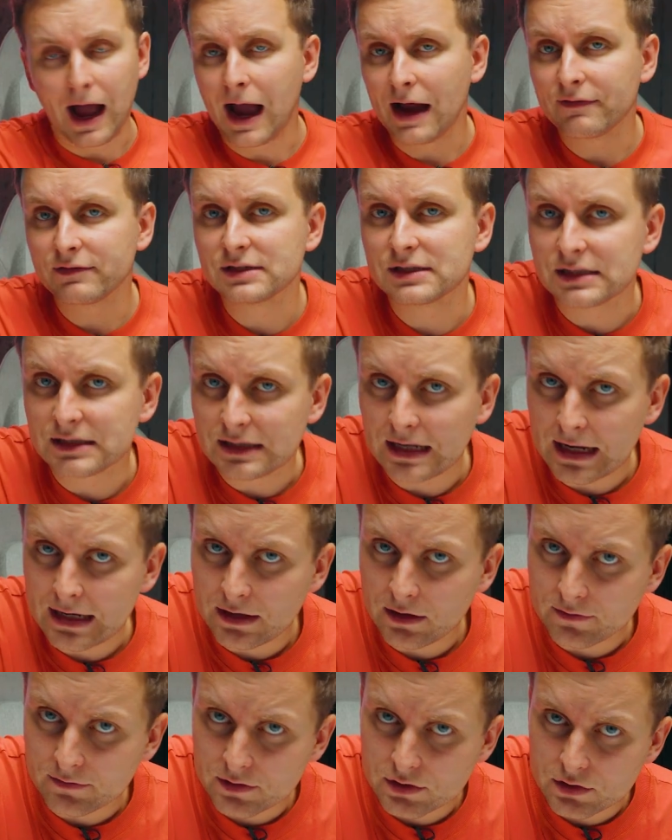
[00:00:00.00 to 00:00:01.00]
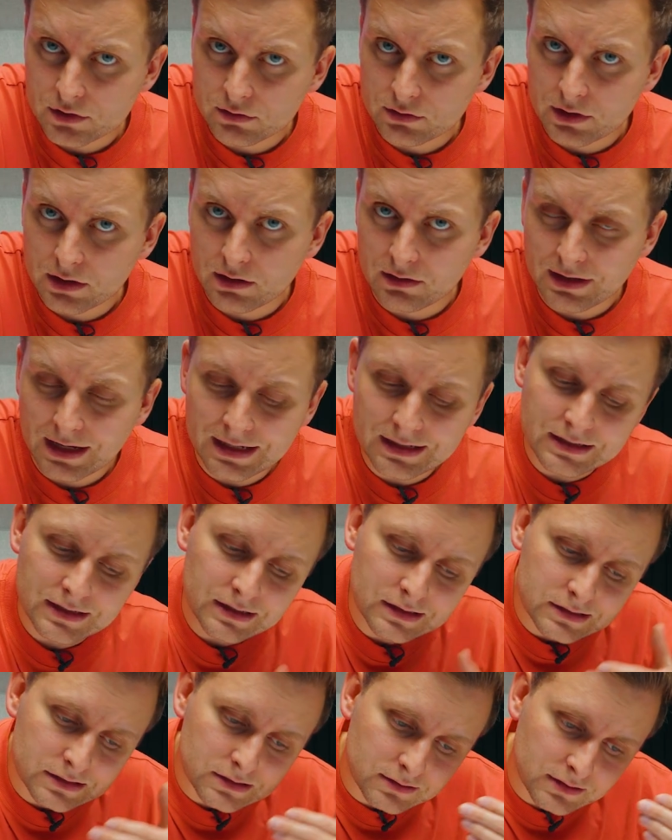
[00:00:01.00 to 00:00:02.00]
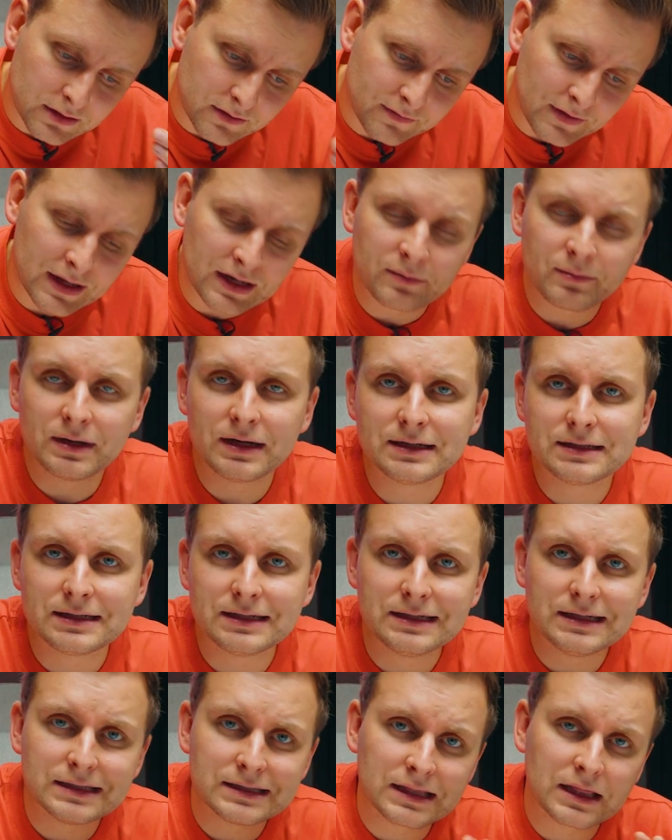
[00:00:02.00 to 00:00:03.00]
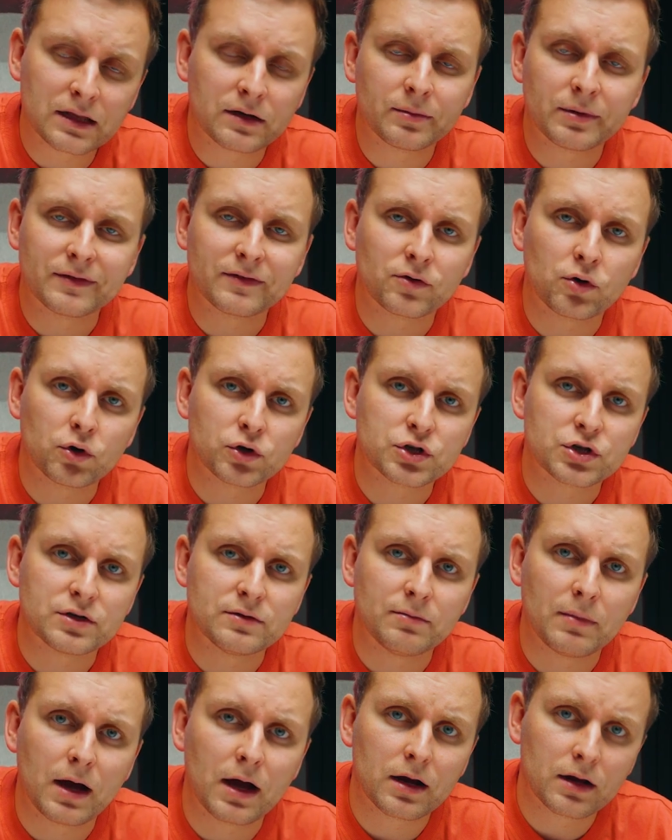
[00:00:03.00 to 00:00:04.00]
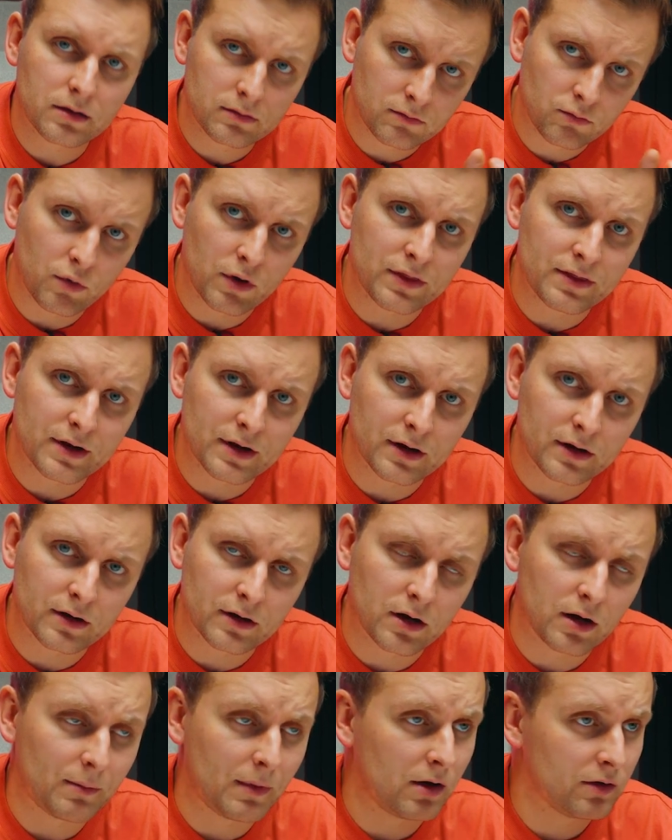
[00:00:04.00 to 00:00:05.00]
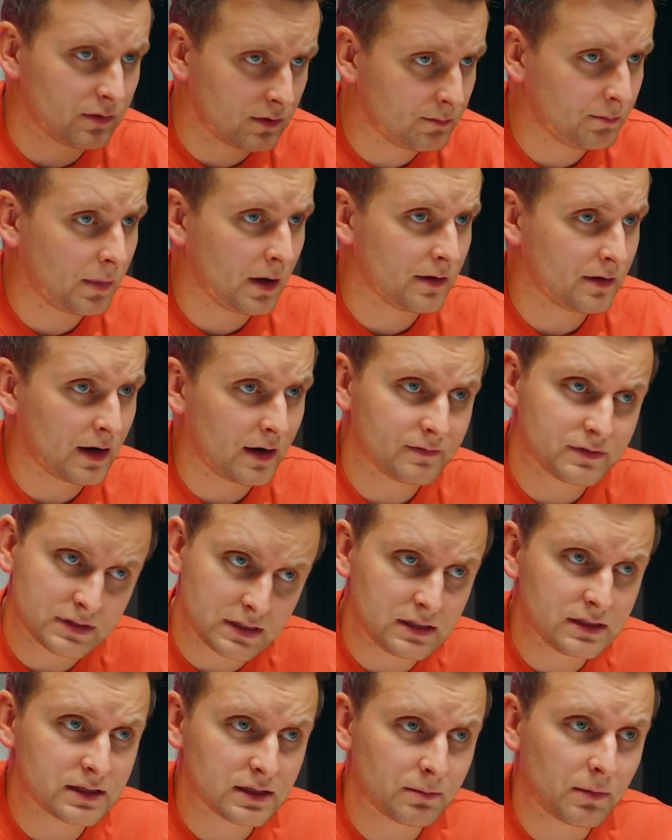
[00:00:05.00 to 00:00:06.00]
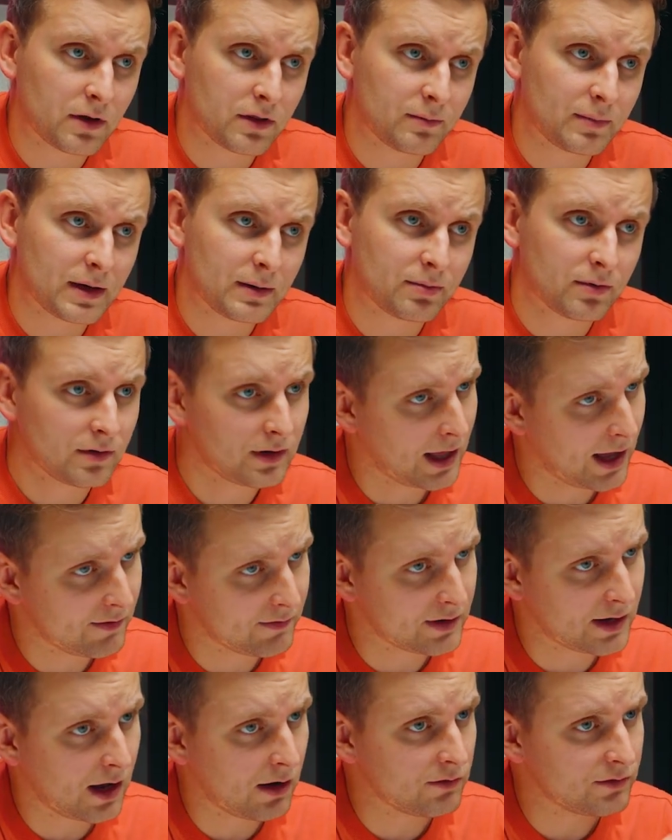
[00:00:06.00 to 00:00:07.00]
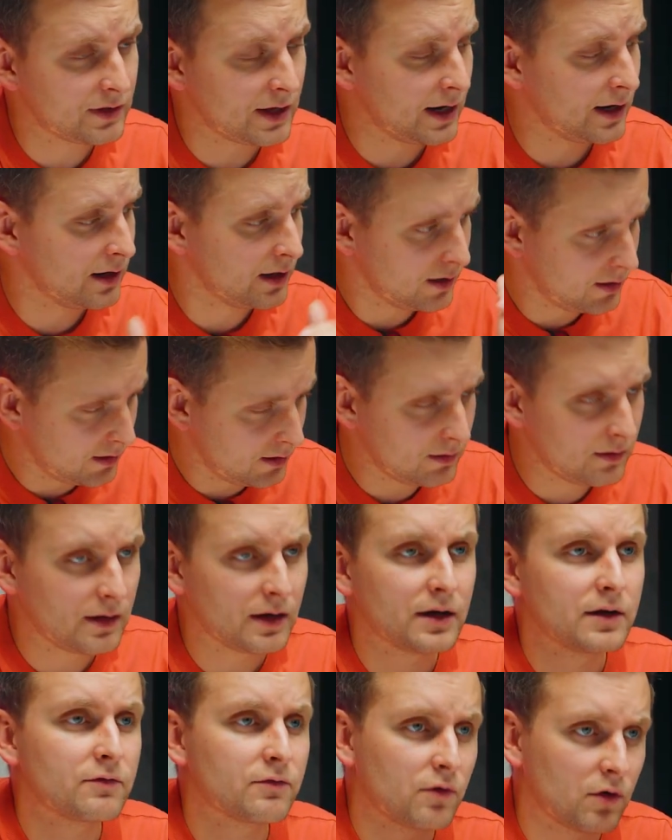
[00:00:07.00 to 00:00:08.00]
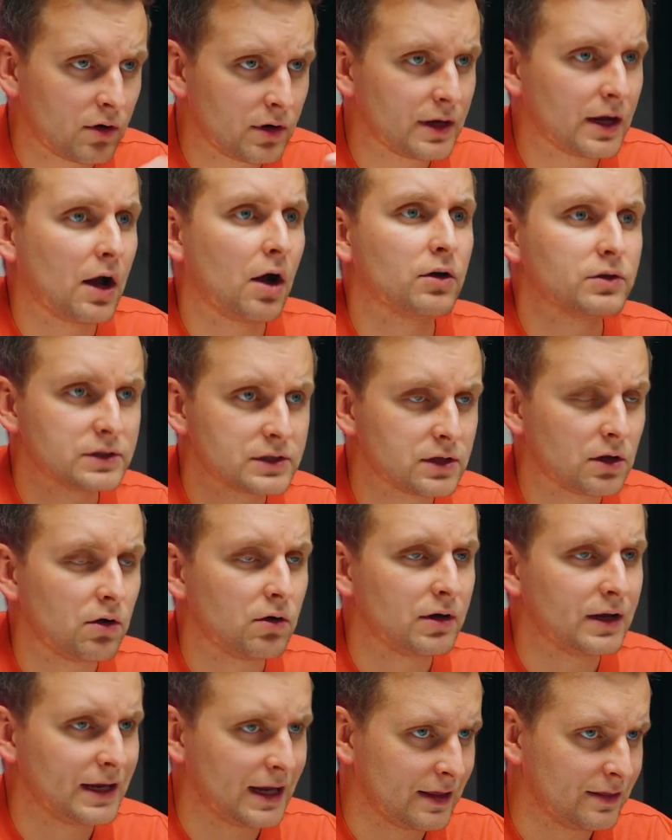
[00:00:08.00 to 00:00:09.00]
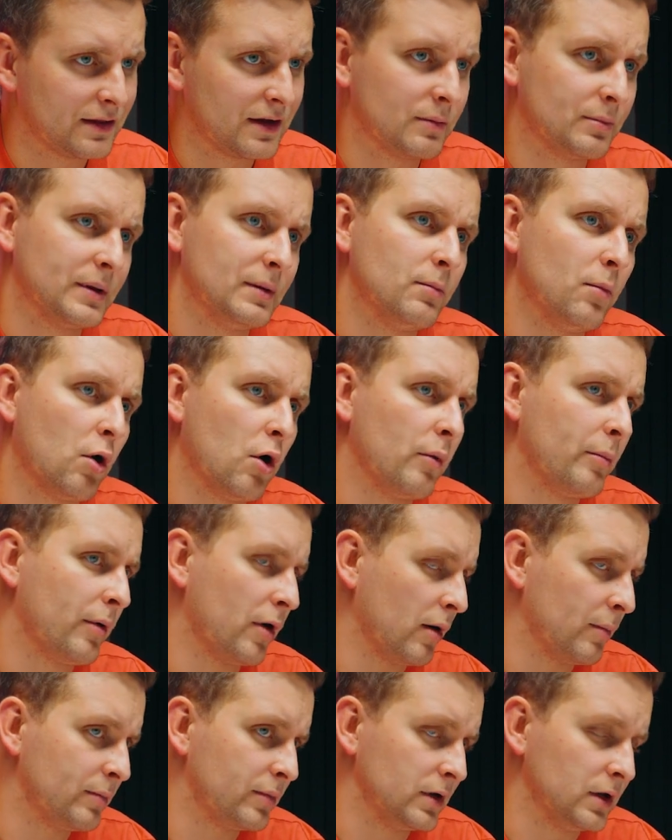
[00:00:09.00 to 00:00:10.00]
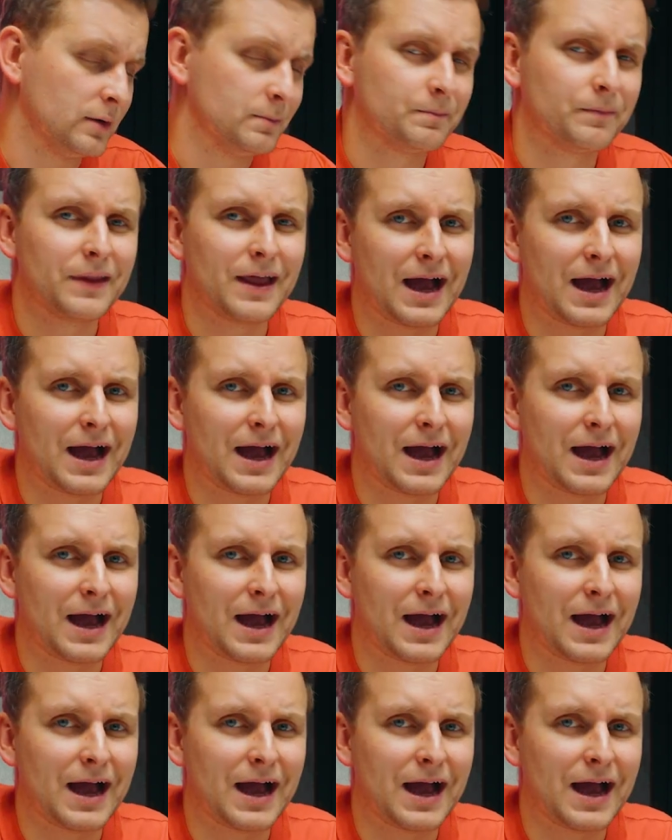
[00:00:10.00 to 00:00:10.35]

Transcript: I haven't seen any of the Studio yet, so the availability is a little bit of a question mark when they're going to come out, but I've seen some other people have it out there. They're rolling out slowly and they'll be more popular.